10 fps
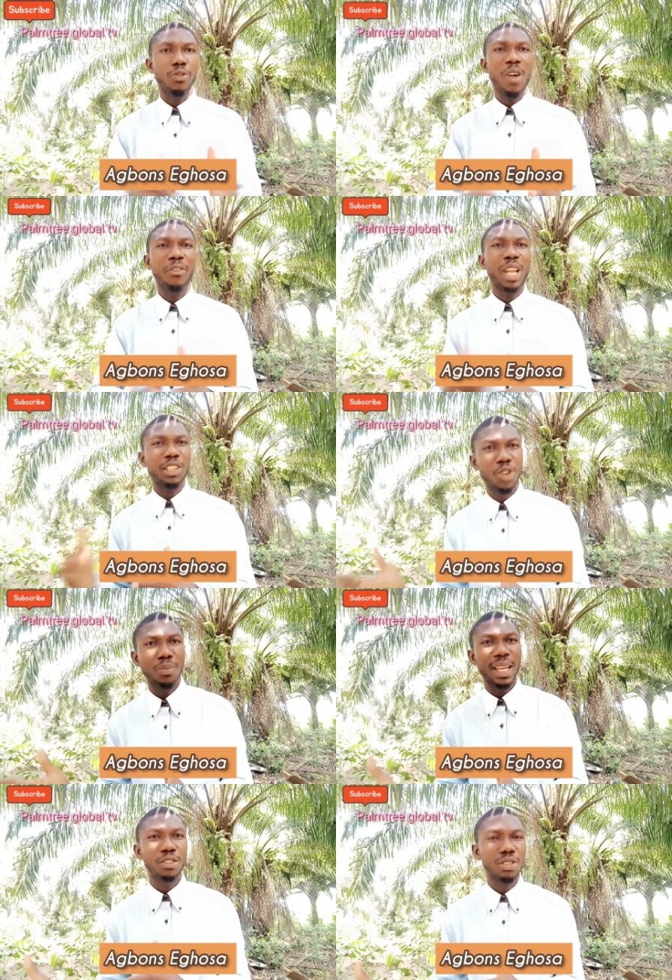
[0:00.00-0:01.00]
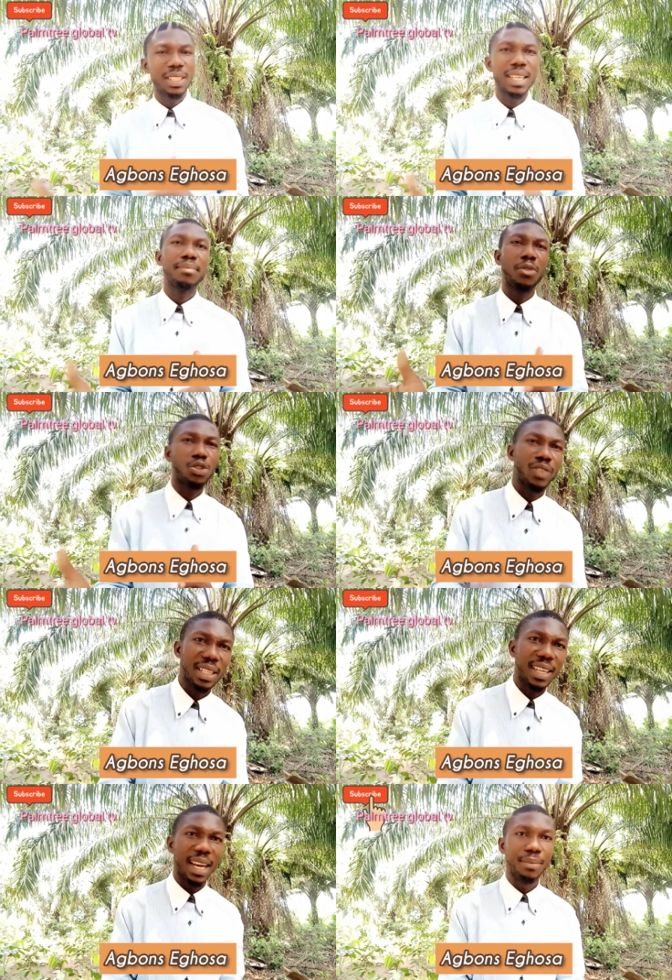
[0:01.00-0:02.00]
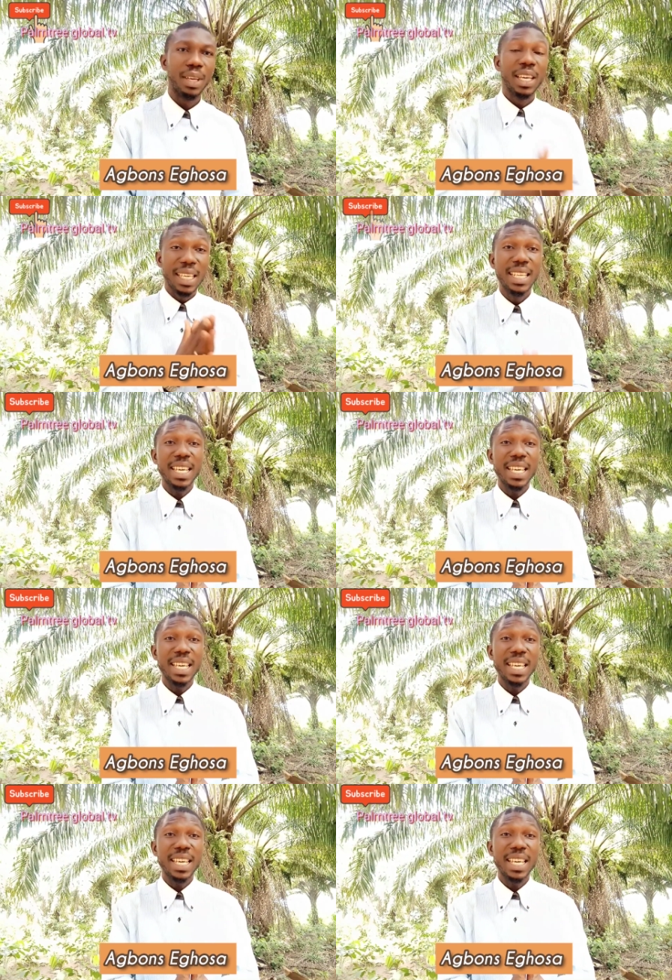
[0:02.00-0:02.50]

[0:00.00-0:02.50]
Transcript: You don't need to start in the morning. You